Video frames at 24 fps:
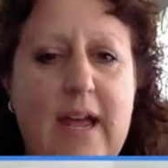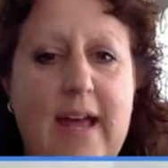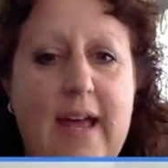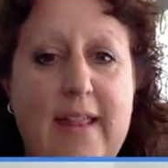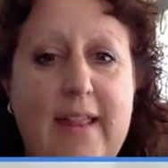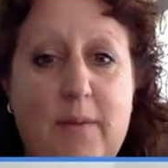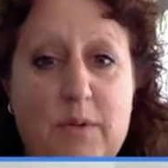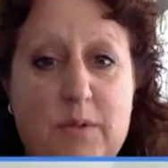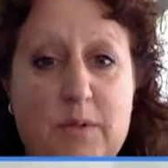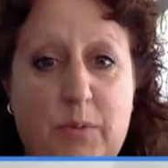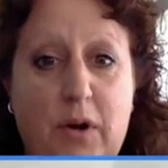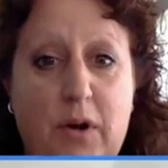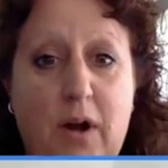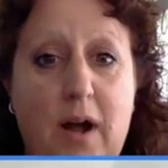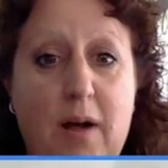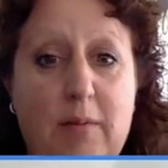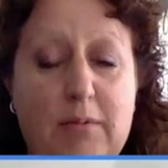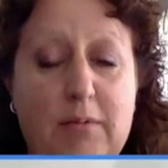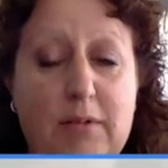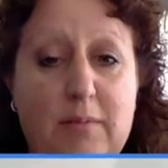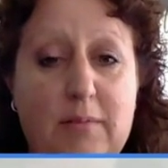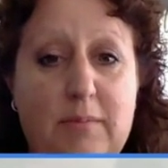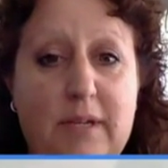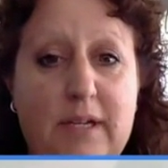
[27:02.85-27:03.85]
and that was a
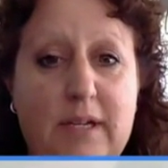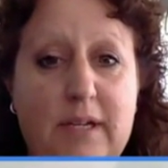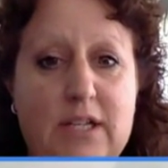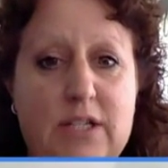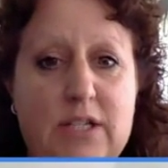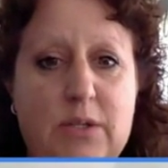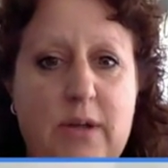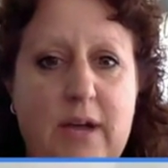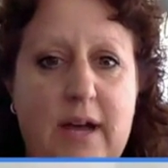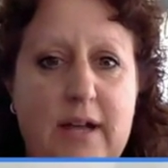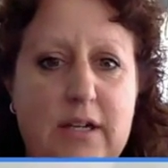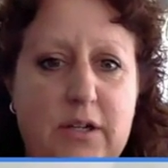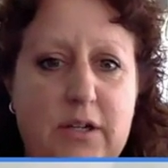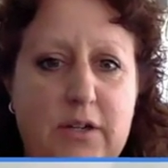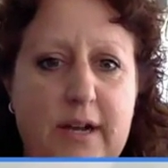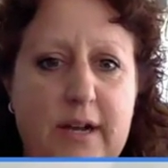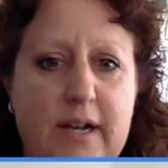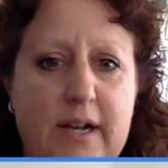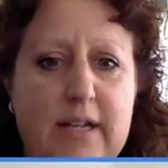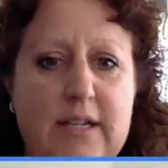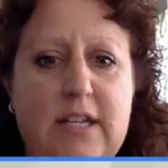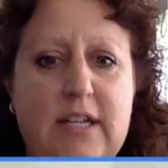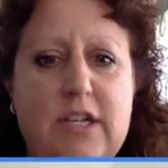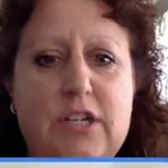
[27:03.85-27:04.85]
problem because you had to
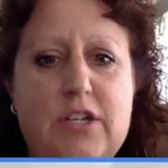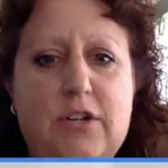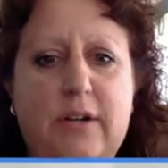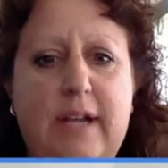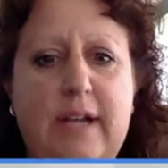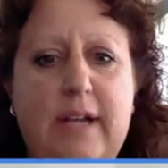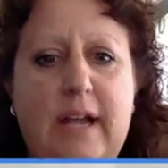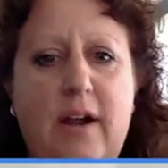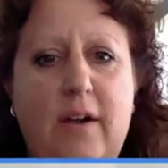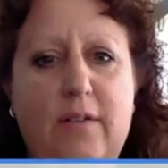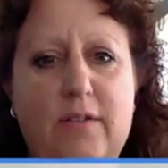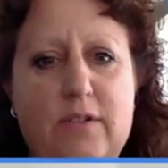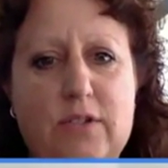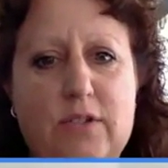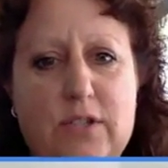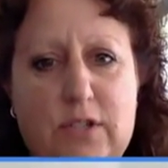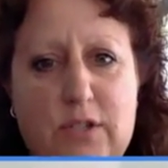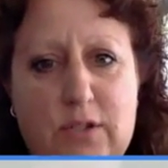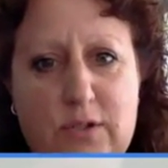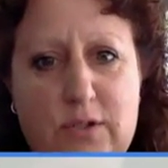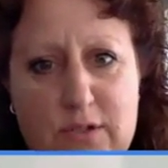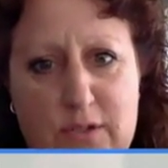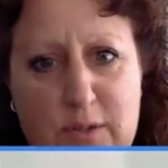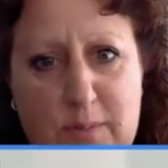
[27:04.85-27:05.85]
create a teacher account in the
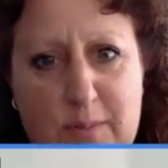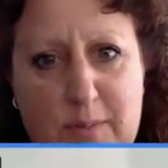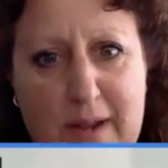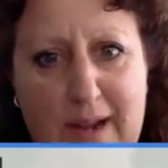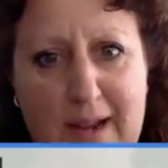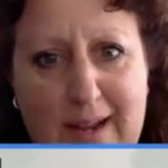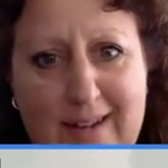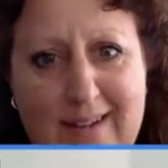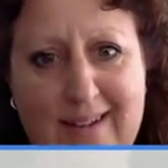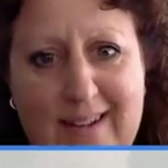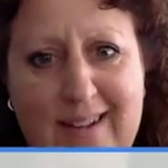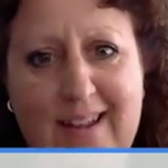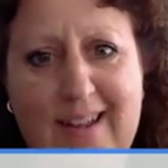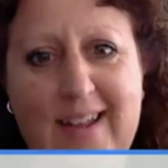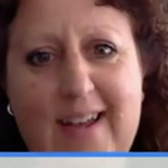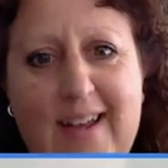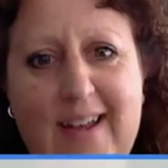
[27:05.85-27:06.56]
student domain